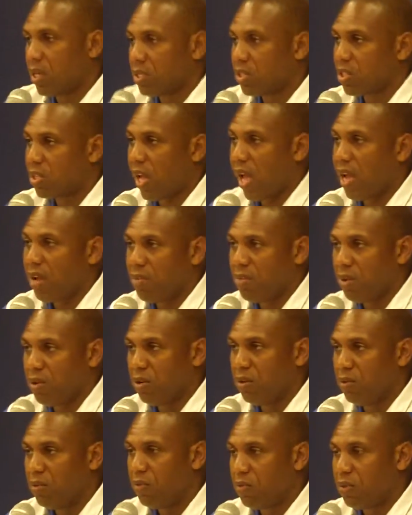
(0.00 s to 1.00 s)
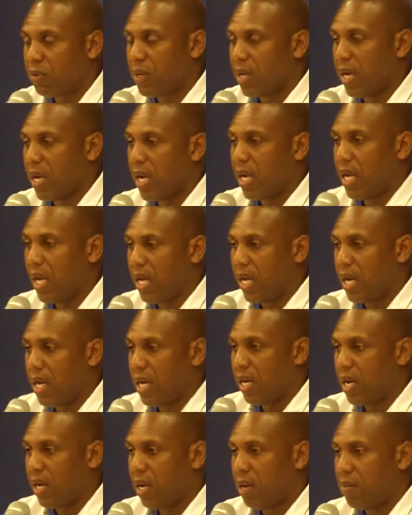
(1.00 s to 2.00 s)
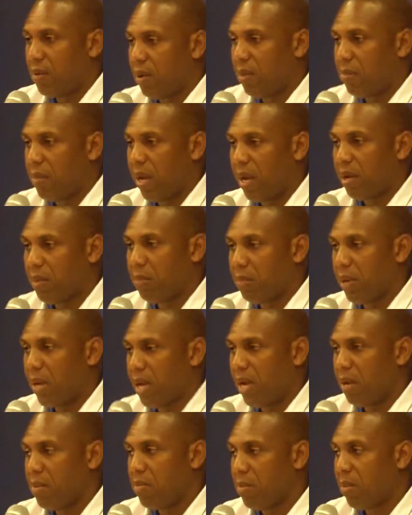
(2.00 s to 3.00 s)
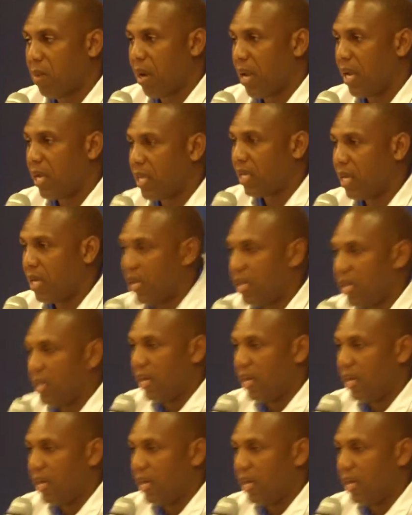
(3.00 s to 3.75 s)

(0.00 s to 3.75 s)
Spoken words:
a slight move, okay? And make a play. Mike